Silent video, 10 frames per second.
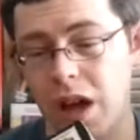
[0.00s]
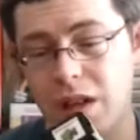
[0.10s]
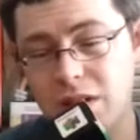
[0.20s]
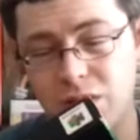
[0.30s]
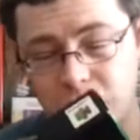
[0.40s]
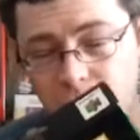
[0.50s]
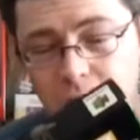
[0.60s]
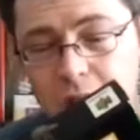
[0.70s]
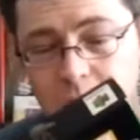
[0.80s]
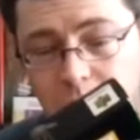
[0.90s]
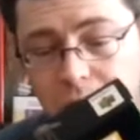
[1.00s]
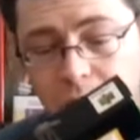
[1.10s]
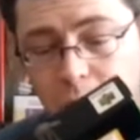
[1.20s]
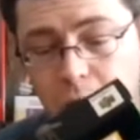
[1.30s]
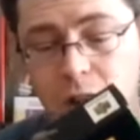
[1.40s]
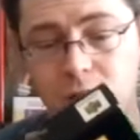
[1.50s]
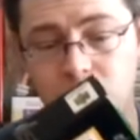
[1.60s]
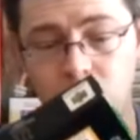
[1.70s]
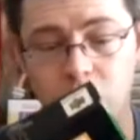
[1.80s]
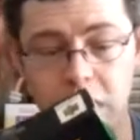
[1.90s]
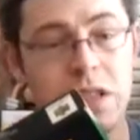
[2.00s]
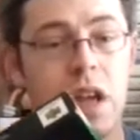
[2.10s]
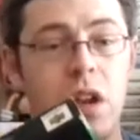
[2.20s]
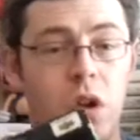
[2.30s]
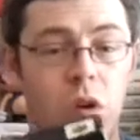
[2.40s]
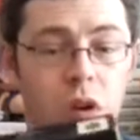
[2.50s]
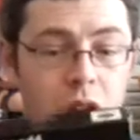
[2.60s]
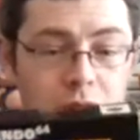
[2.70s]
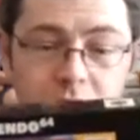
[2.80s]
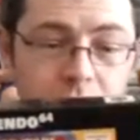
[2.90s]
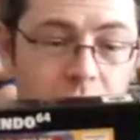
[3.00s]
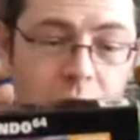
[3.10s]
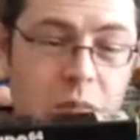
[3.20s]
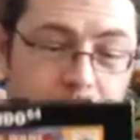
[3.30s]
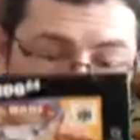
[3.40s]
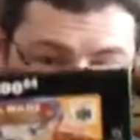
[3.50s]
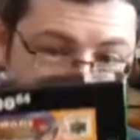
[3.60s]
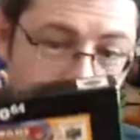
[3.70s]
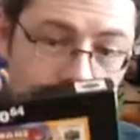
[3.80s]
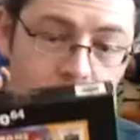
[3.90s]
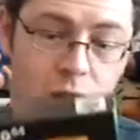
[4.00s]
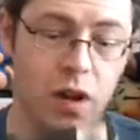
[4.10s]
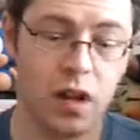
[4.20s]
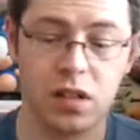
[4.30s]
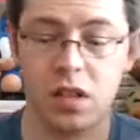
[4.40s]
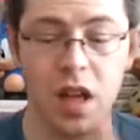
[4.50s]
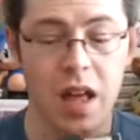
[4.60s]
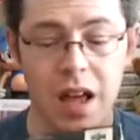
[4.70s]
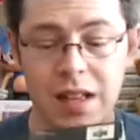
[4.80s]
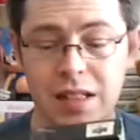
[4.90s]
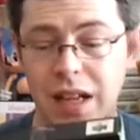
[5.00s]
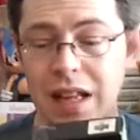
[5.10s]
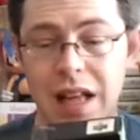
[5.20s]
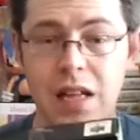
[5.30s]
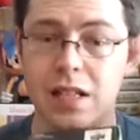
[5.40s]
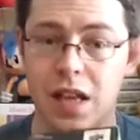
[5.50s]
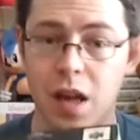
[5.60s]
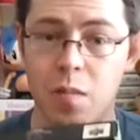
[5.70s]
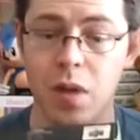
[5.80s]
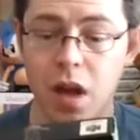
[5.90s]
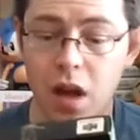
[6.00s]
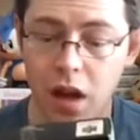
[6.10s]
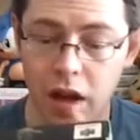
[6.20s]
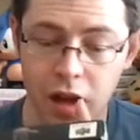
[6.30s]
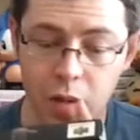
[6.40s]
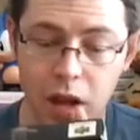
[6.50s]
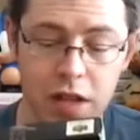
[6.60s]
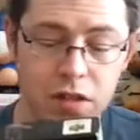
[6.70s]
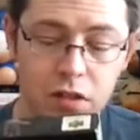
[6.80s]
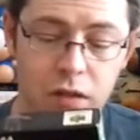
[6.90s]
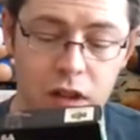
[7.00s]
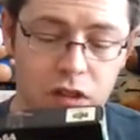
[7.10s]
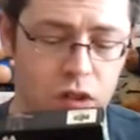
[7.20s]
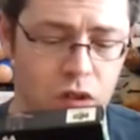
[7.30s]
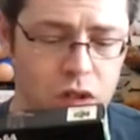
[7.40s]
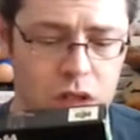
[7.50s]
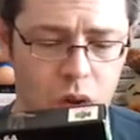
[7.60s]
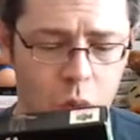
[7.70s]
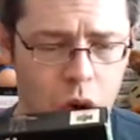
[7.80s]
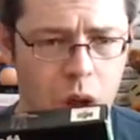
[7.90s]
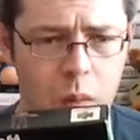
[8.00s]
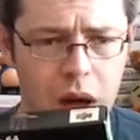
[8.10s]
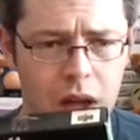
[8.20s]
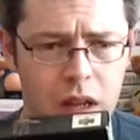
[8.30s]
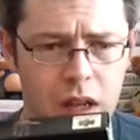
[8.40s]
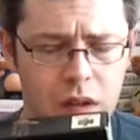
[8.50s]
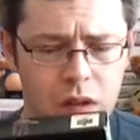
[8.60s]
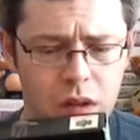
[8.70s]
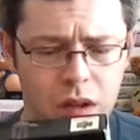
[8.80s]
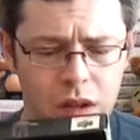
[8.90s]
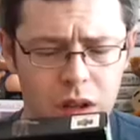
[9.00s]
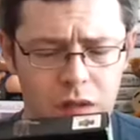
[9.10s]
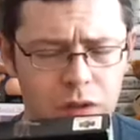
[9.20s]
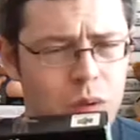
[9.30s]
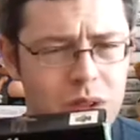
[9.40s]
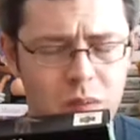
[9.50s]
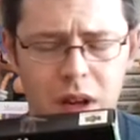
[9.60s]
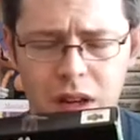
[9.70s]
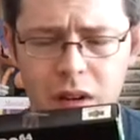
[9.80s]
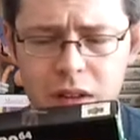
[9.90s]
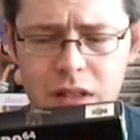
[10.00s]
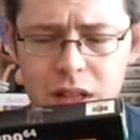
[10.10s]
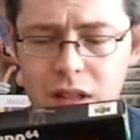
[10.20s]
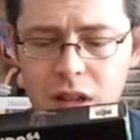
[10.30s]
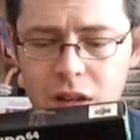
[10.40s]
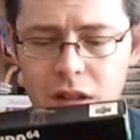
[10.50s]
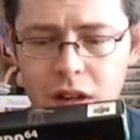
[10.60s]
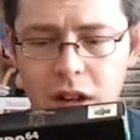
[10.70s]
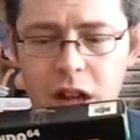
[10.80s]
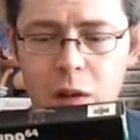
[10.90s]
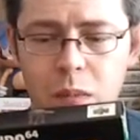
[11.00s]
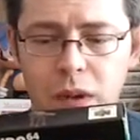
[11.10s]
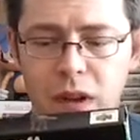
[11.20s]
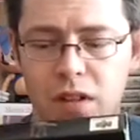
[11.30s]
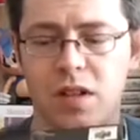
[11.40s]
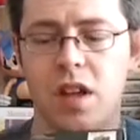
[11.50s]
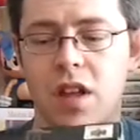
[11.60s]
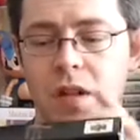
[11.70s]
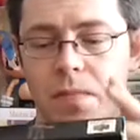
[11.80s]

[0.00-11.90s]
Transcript: and it's for a reasonably fair price for a Nintendo game, I'll go for that. And it's a class game. Electric Adventures a while back, a few weeks back now, I'd say, did a gameplay on it.